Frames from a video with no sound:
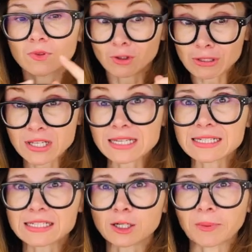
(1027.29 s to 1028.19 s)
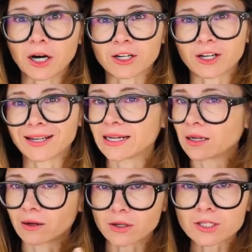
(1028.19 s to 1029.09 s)
you see it in your partner and it
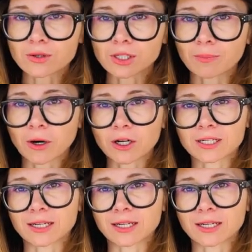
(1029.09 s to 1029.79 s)
annoys you in your partner,